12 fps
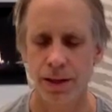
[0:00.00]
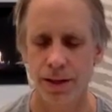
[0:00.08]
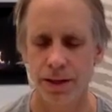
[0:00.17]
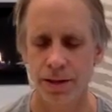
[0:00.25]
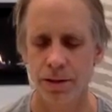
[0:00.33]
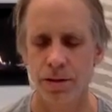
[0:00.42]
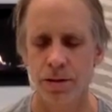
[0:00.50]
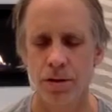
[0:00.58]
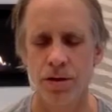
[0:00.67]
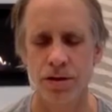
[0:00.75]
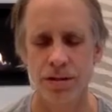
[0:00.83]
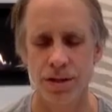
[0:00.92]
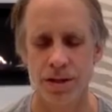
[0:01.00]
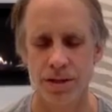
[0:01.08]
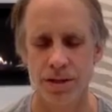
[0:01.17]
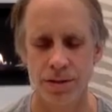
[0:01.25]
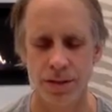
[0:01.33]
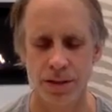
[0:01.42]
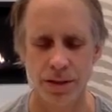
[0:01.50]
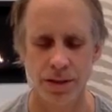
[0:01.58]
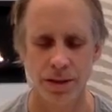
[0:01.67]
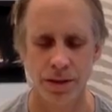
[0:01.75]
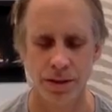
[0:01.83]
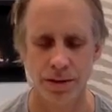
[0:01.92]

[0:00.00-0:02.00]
and notice any tingling or